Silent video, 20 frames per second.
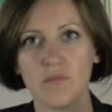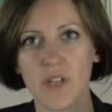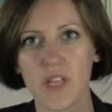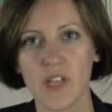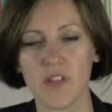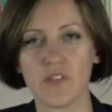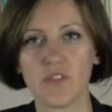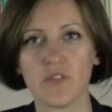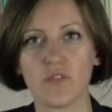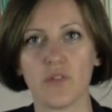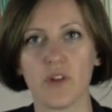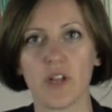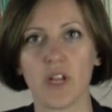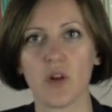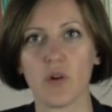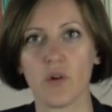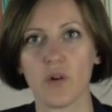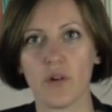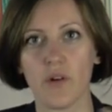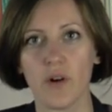
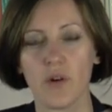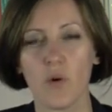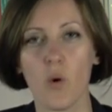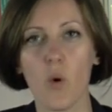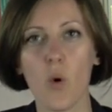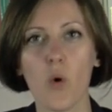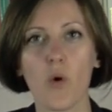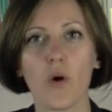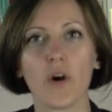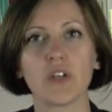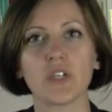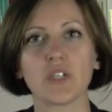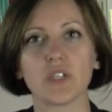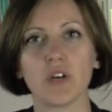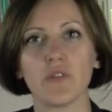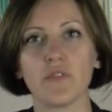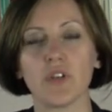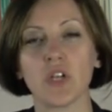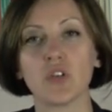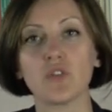history or a record
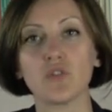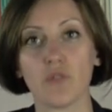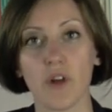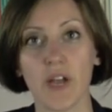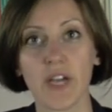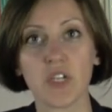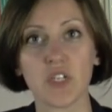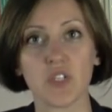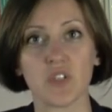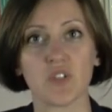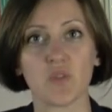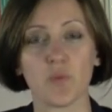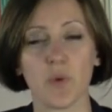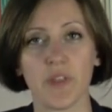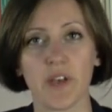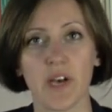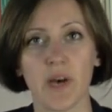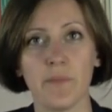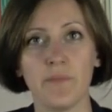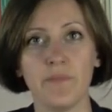of interactions
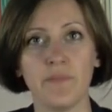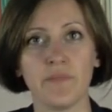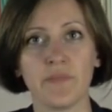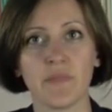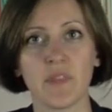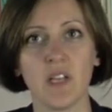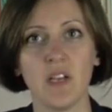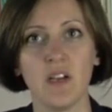with them.